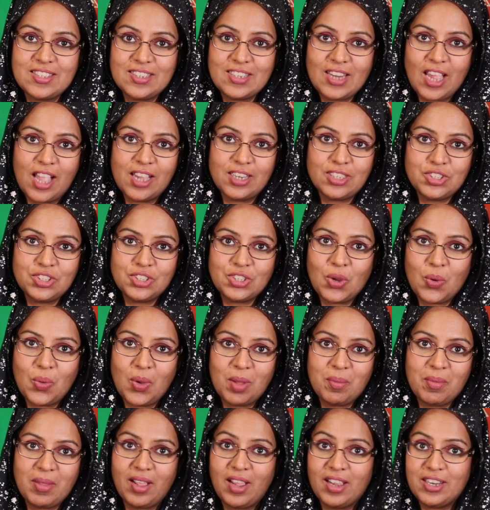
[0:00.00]
not show
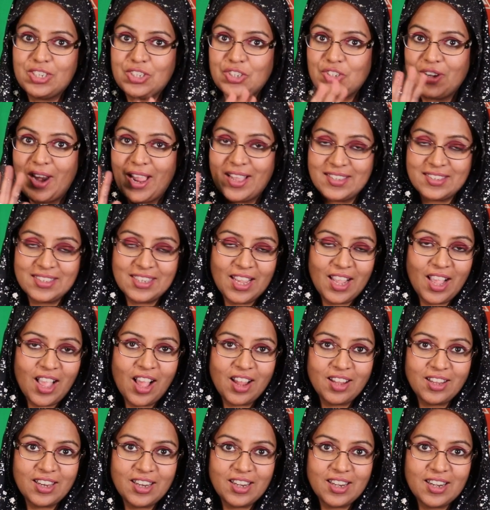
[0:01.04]
up like a drastic
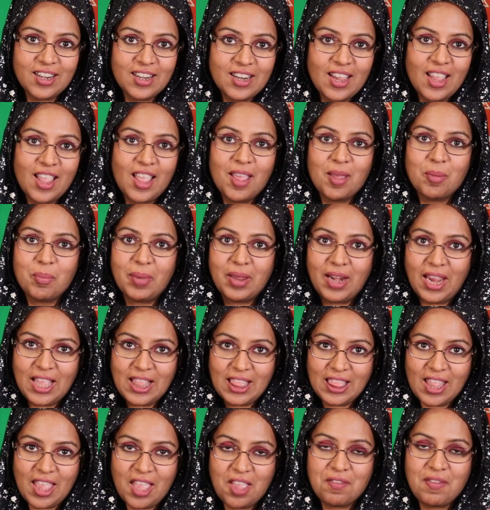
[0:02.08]
color, but I
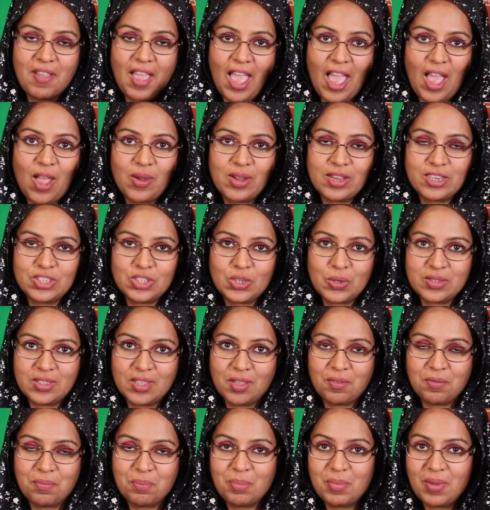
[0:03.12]
love how it shows
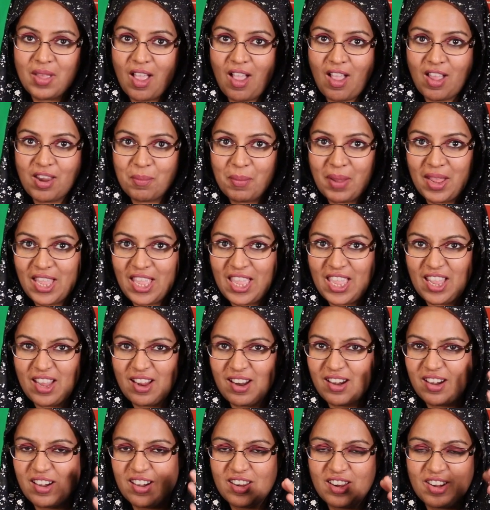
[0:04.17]
up on my
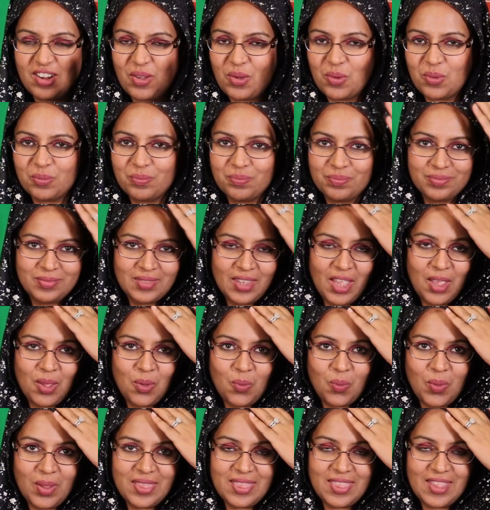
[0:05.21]
hair, you know,
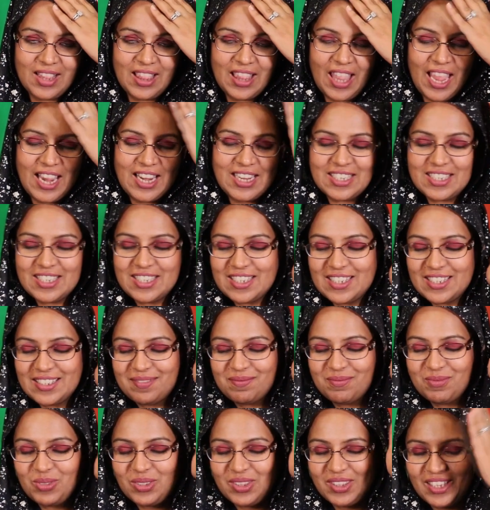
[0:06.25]
when
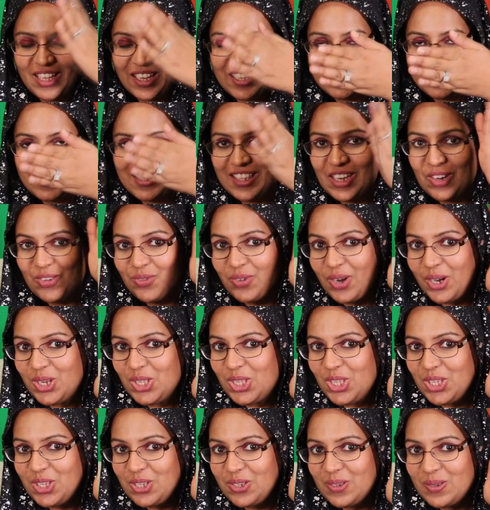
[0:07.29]
I see the red
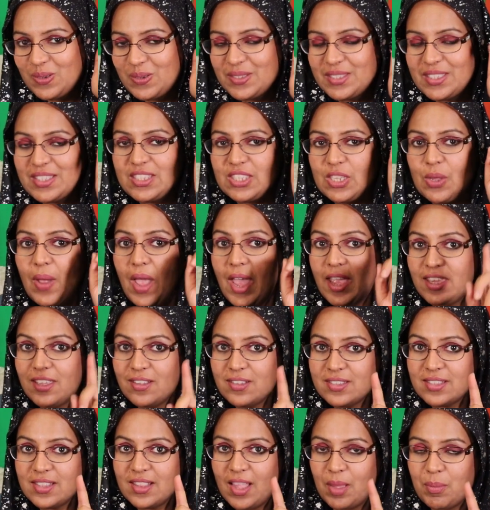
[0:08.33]
hues. So I
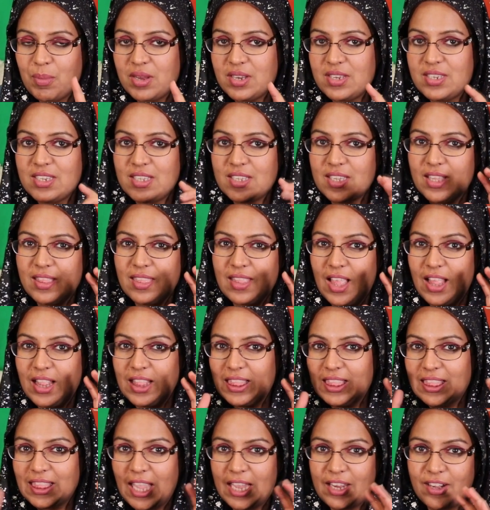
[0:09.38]
use lemon to get that
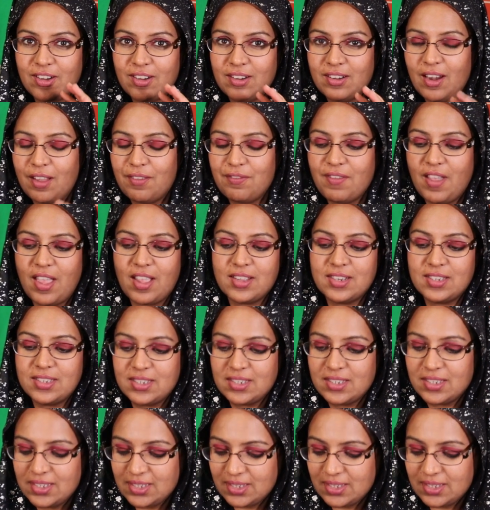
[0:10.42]
lighter effect.